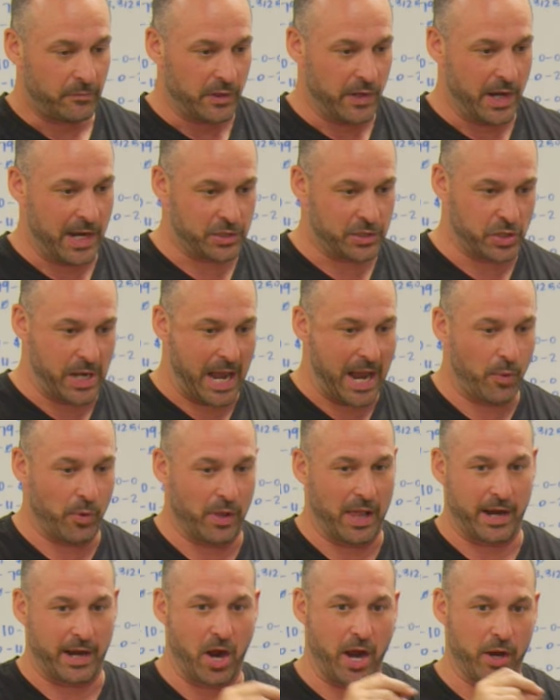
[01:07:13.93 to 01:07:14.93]
Right? So now
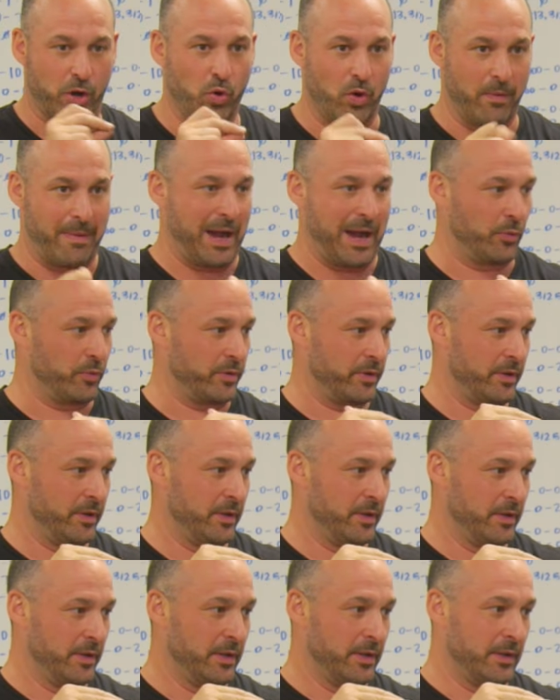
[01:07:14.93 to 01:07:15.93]
we're like, all right, cool, fine.
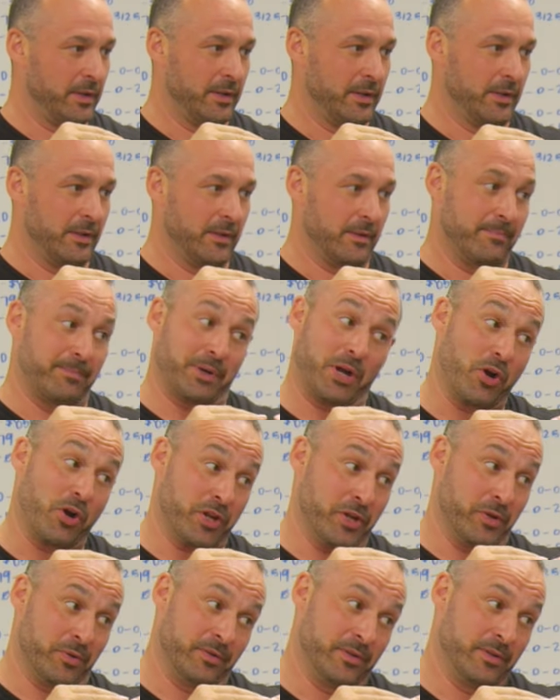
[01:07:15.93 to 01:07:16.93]
But are
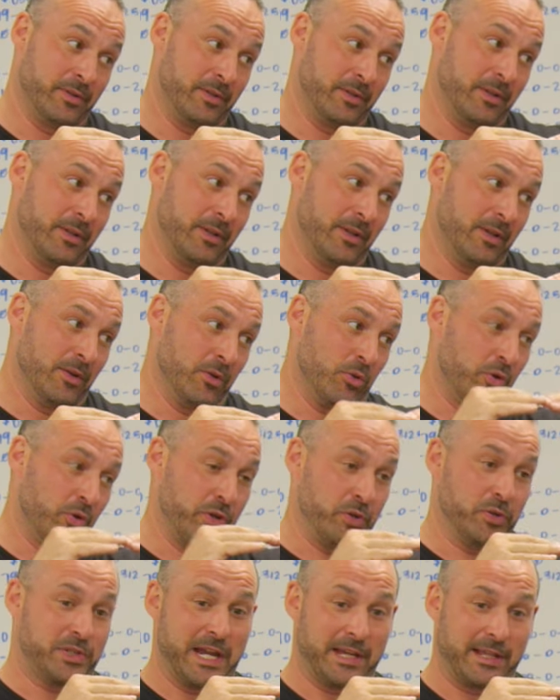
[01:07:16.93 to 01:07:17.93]
you? Where
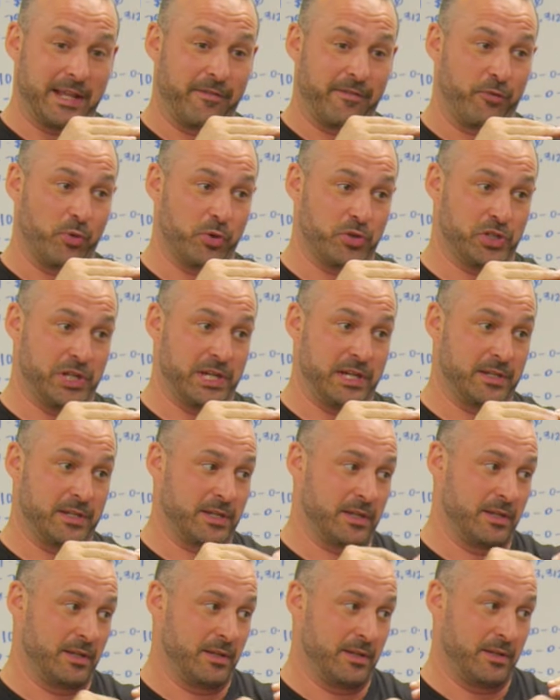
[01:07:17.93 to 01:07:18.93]
do you take that 4
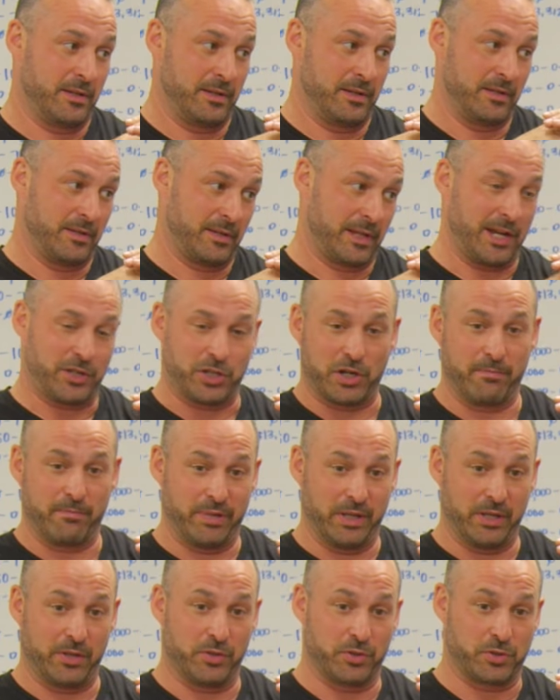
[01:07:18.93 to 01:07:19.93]
G's, catch up
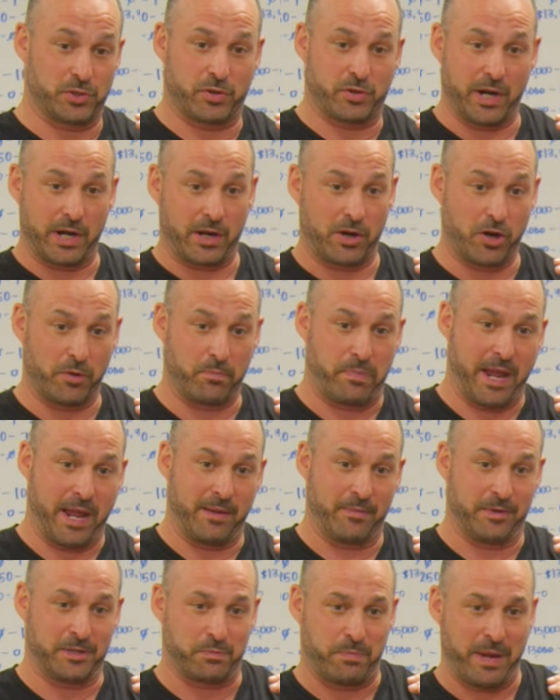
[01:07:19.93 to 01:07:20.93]
bills, credit card
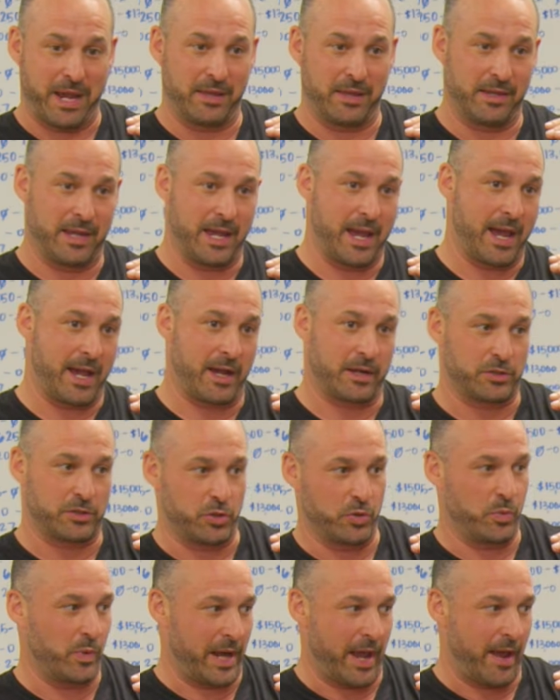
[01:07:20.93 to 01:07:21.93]
payments, pay the ads,
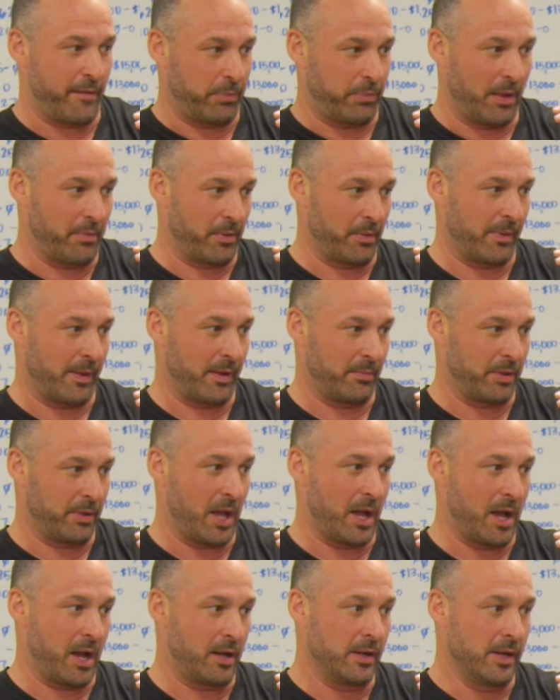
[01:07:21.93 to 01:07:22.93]
do whatever, blah, blah, blah,
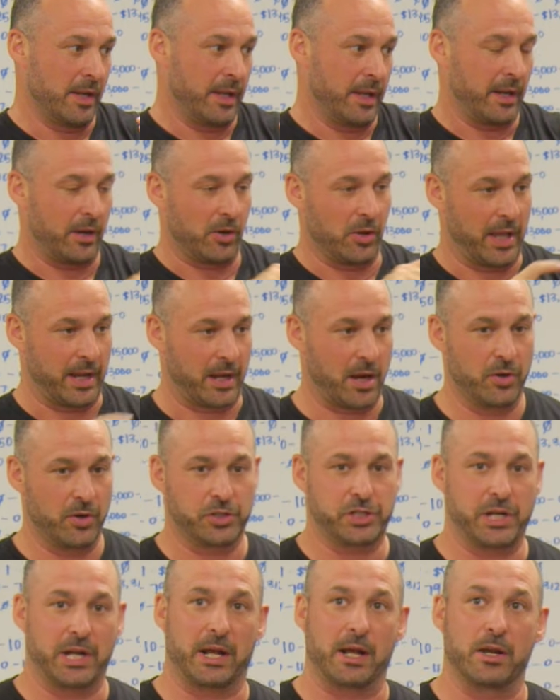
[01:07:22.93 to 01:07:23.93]
blah, and go like, oh
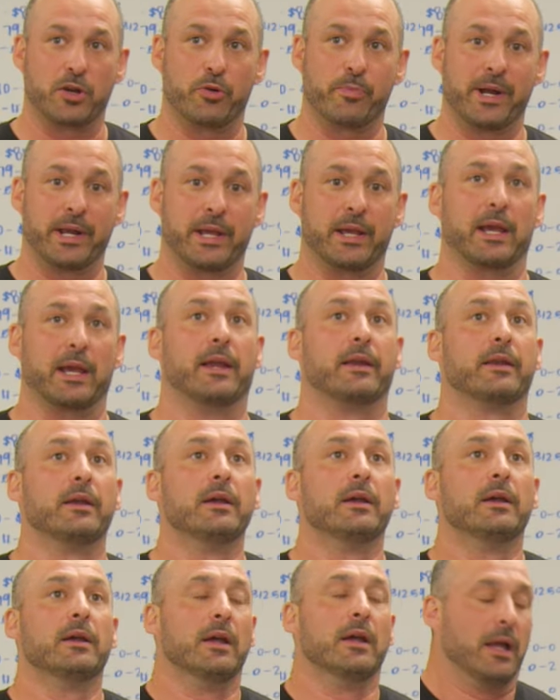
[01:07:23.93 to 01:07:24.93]
shit, I got no money again.
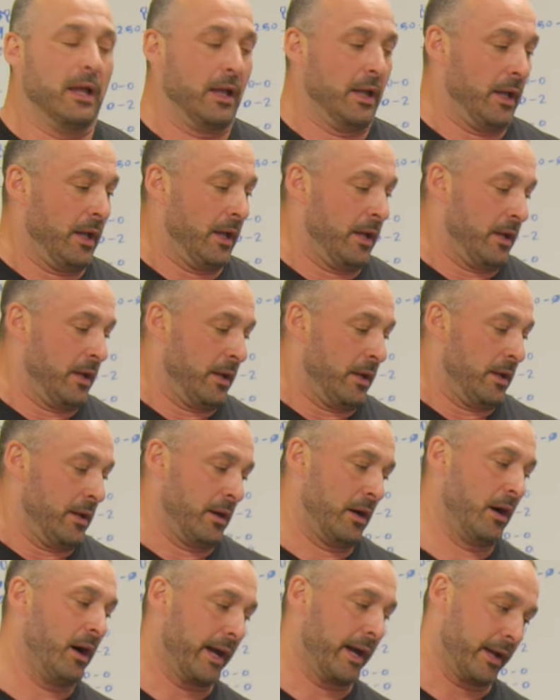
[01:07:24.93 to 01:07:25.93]

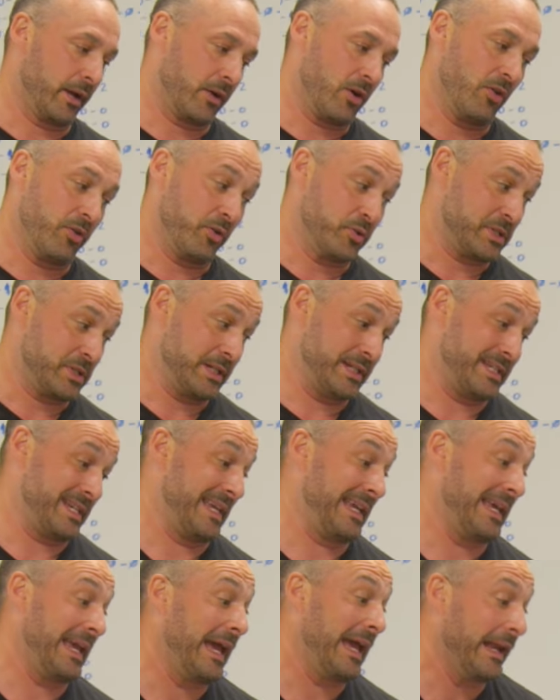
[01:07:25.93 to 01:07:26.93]
Oh, I gotta call those leads
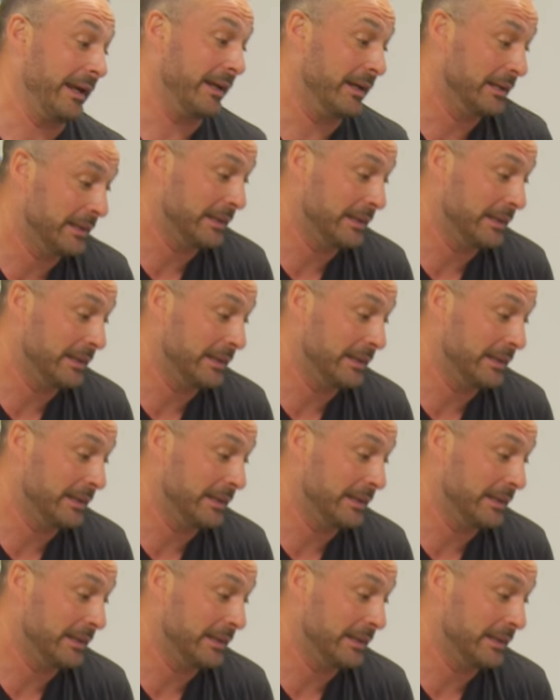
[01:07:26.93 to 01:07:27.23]
again.